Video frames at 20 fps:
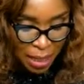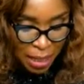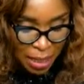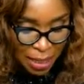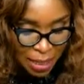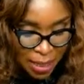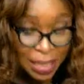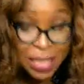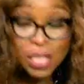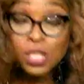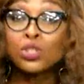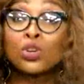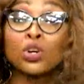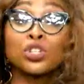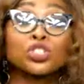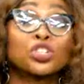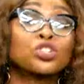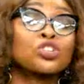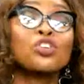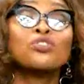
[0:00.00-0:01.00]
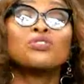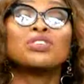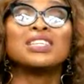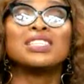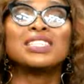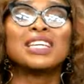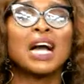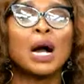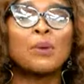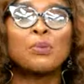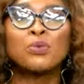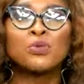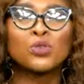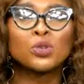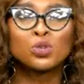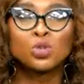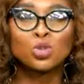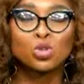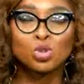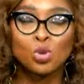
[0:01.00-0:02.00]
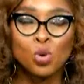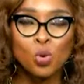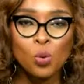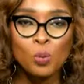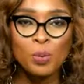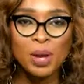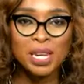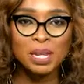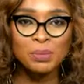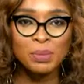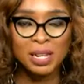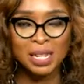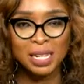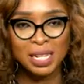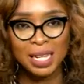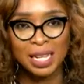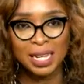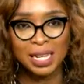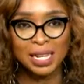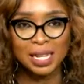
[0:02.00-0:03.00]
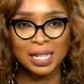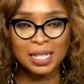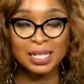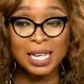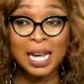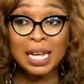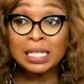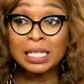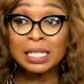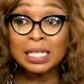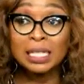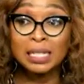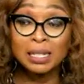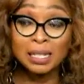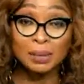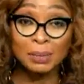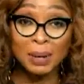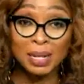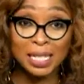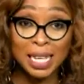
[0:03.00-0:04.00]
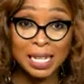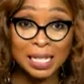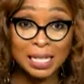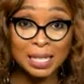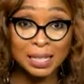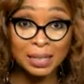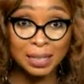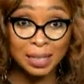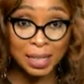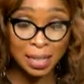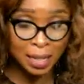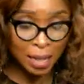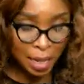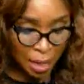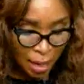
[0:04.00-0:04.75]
this discussion don't really happen for so many, many years, and still the matter still day.